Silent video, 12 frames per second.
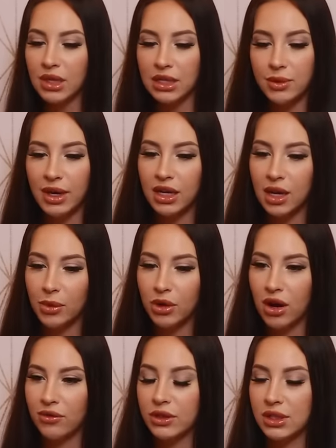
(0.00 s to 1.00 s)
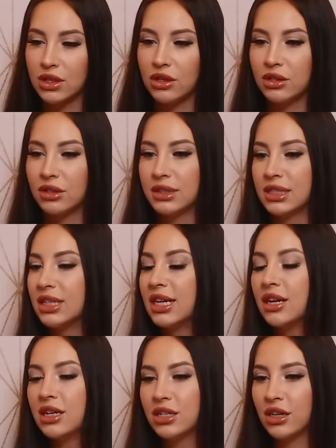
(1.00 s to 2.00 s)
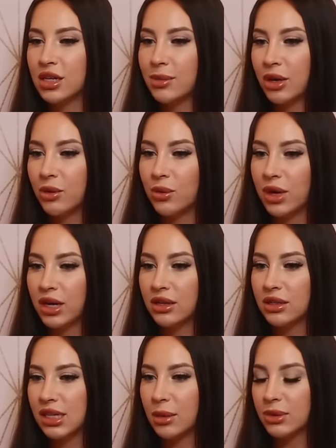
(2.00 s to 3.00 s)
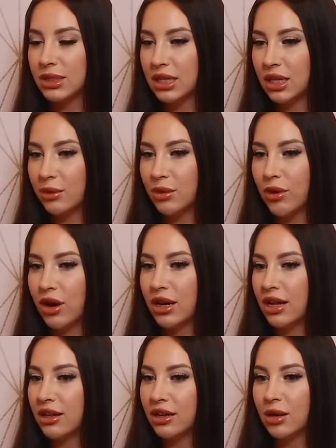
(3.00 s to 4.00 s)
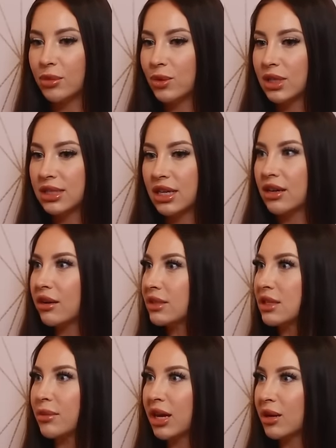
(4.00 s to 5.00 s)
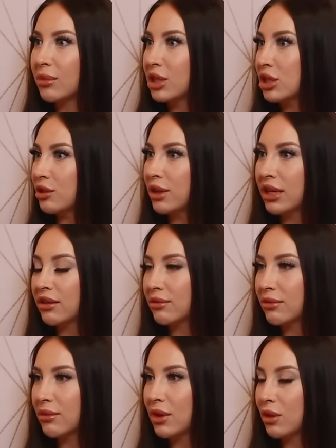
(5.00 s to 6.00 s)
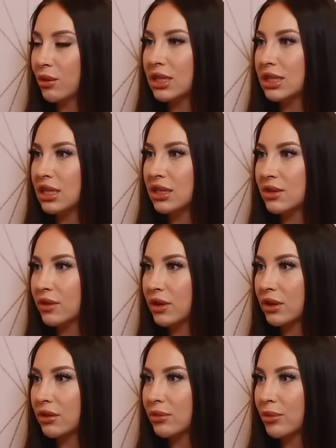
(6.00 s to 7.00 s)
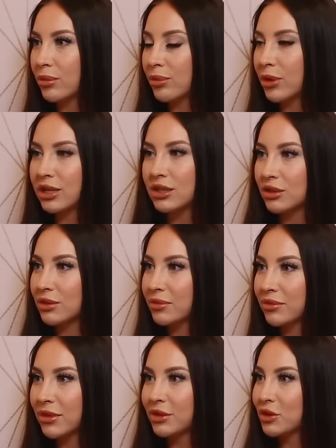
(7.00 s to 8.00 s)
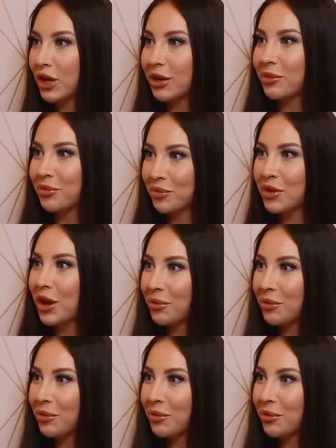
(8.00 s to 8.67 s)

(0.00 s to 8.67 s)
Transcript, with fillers: So we had a couple conference calls talking about what type of scene I would want. And then a couple weeks later, I was in Miami shooting three scenes for Brazzers. Wow.